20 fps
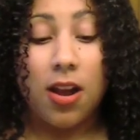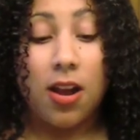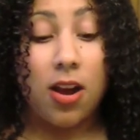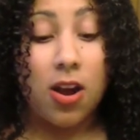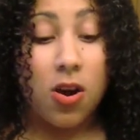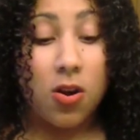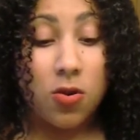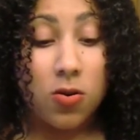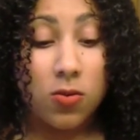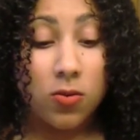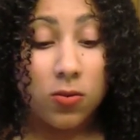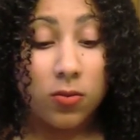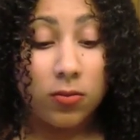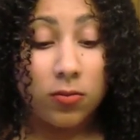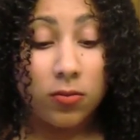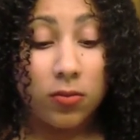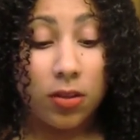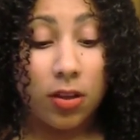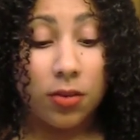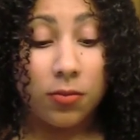Oh,
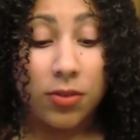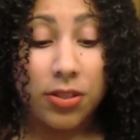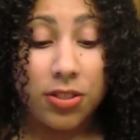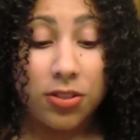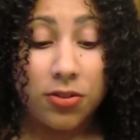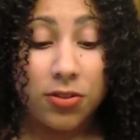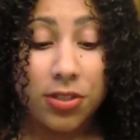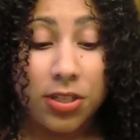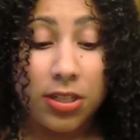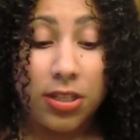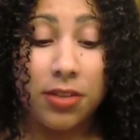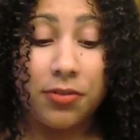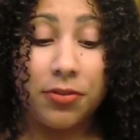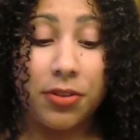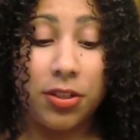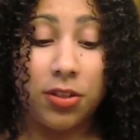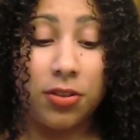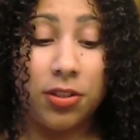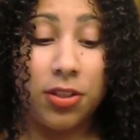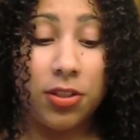and what you should get for
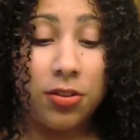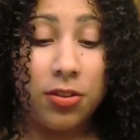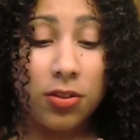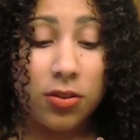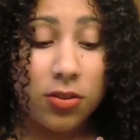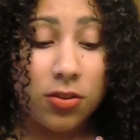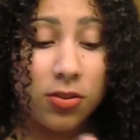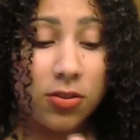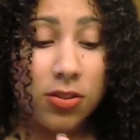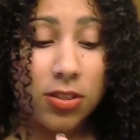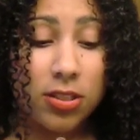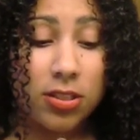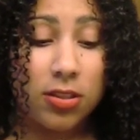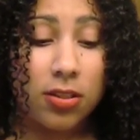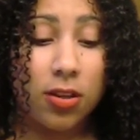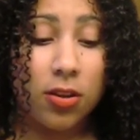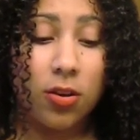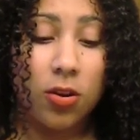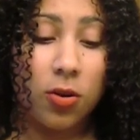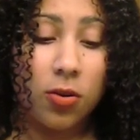your cuticles is
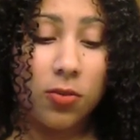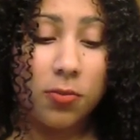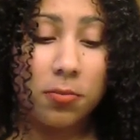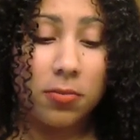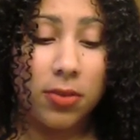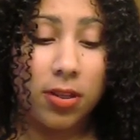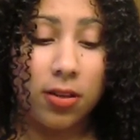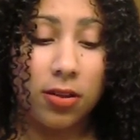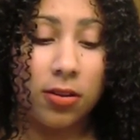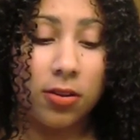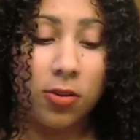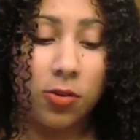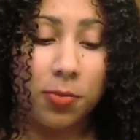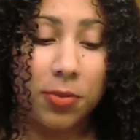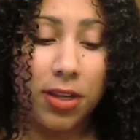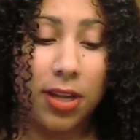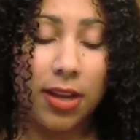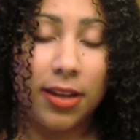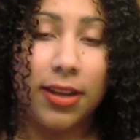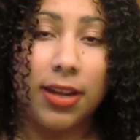the
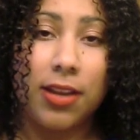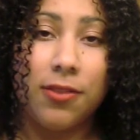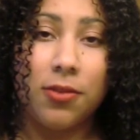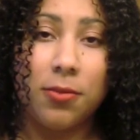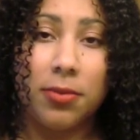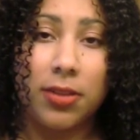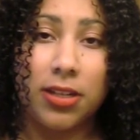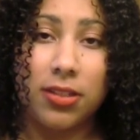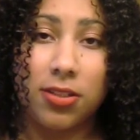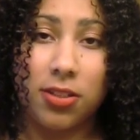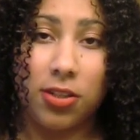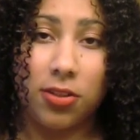OPI Avaplex